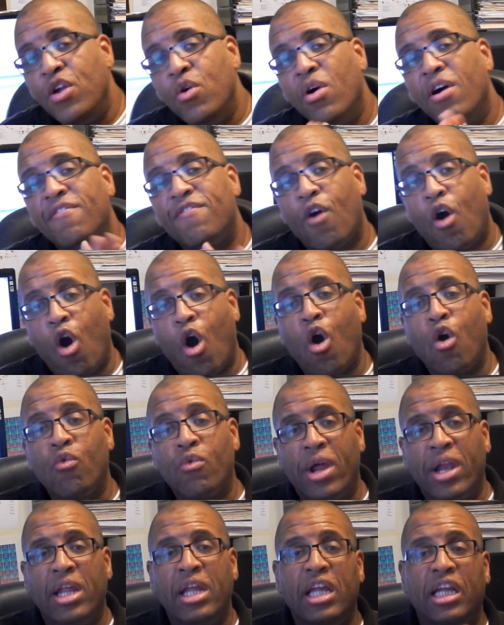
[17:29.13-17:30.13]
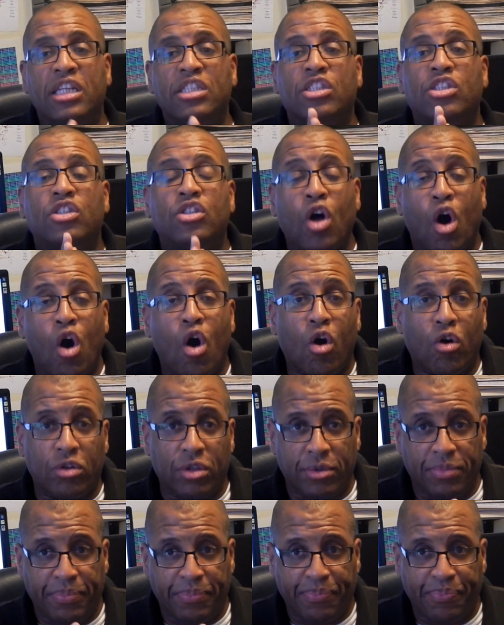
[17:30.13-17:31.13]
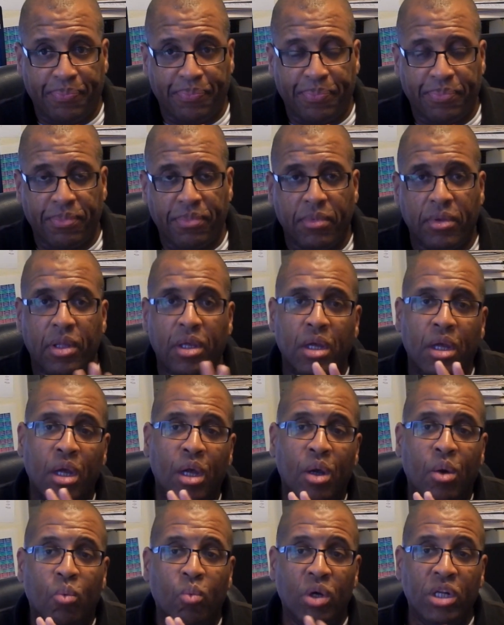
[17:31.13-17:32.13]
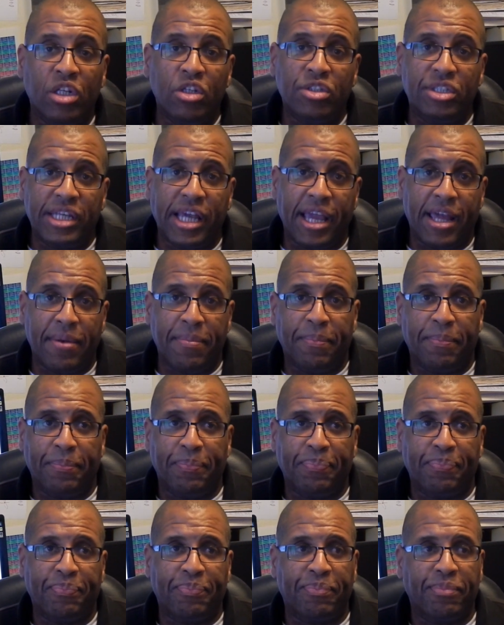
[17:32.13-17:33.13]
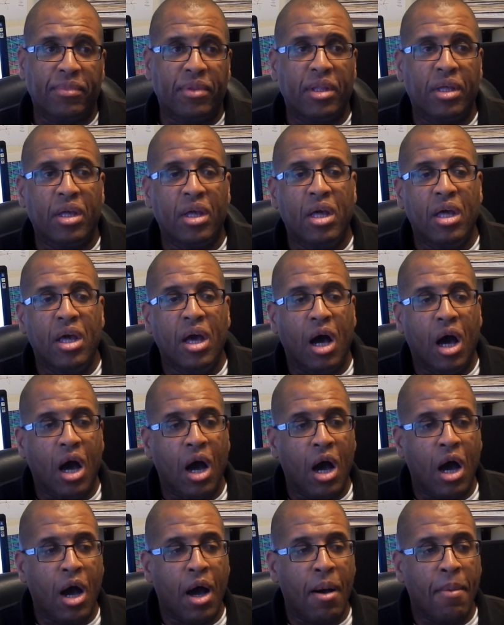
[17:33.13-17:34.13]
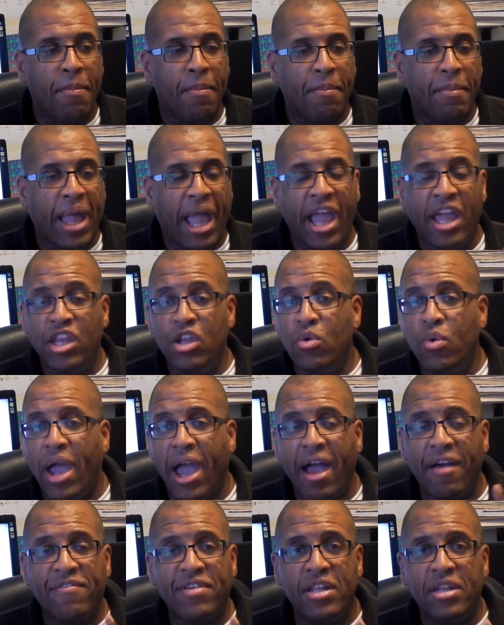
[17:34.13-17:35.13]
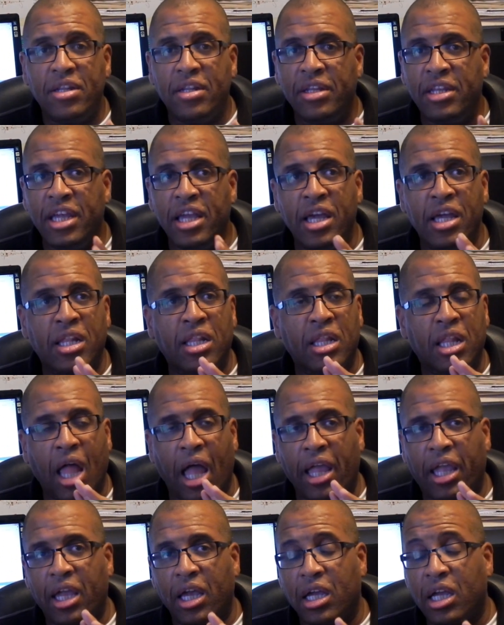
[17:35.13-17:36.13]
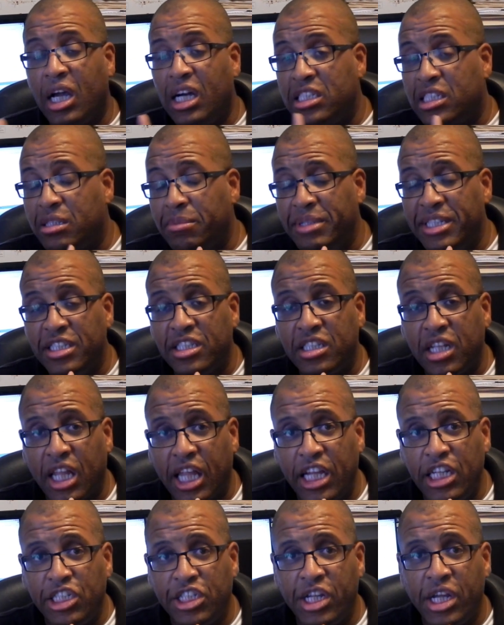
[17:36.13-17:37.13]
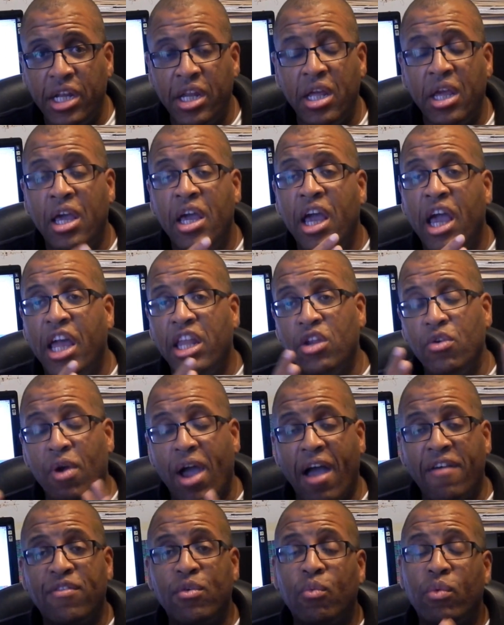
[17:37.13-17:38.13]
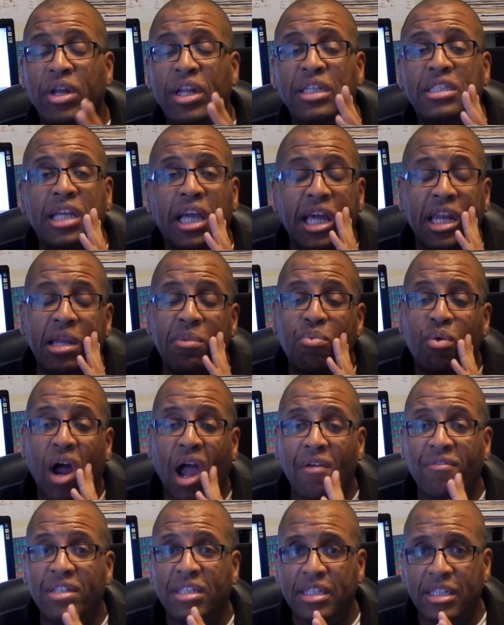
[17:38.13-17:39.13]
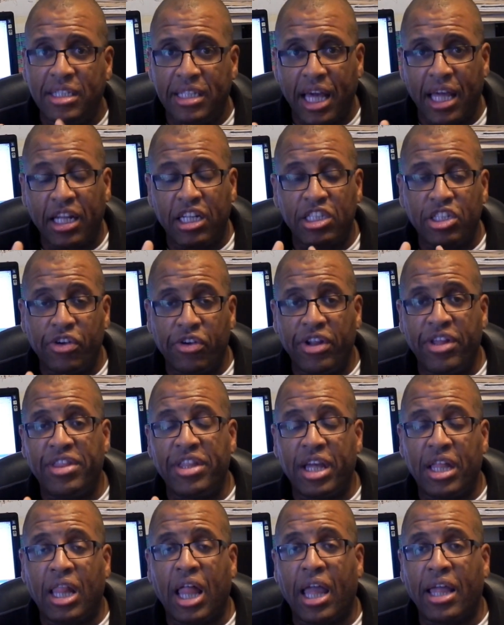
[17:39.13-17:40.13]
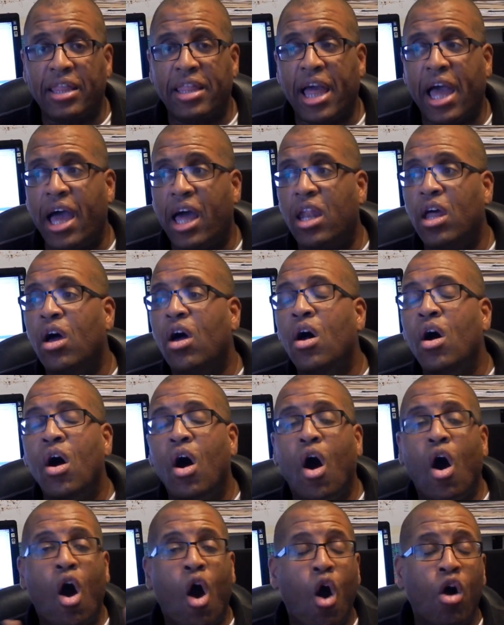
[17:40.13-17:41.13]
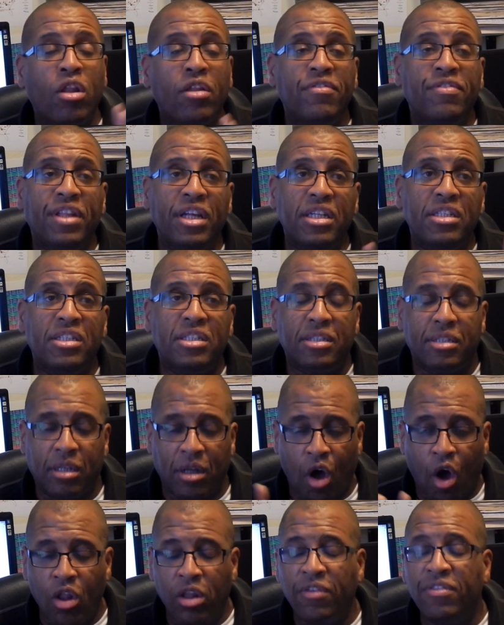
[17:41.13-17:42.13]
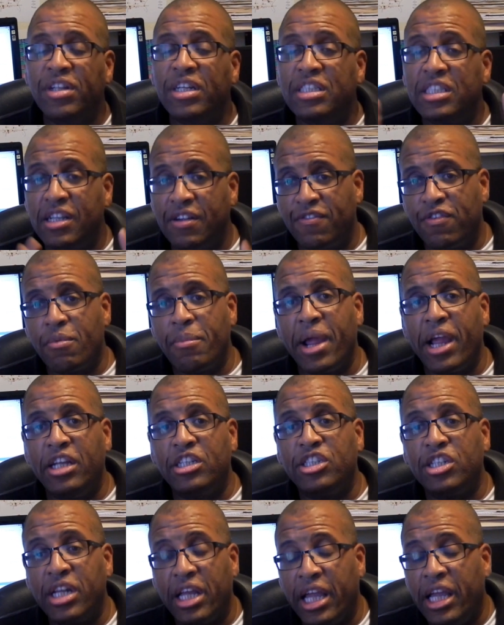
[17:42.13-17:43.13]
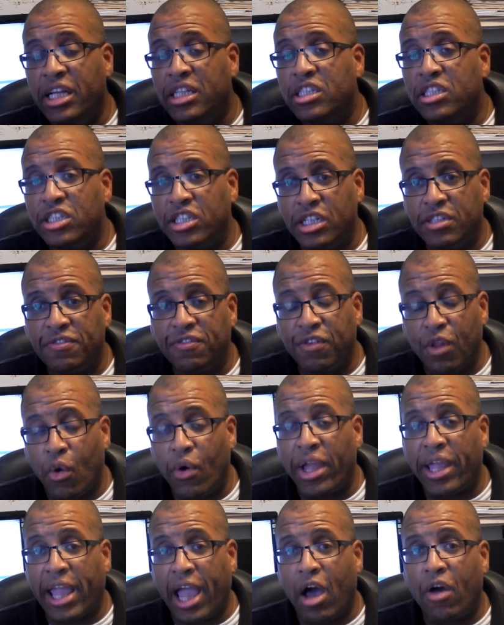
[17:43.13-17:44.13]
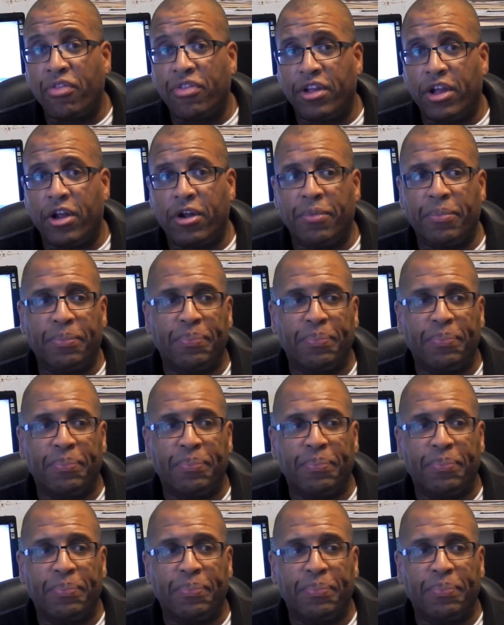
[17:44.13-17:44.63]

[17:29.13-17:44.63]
you have already installed Windows 10, and you haven't did like a custom installation, and you haven't went into any privacy settings or anything like that, all of this information is just flowing out there.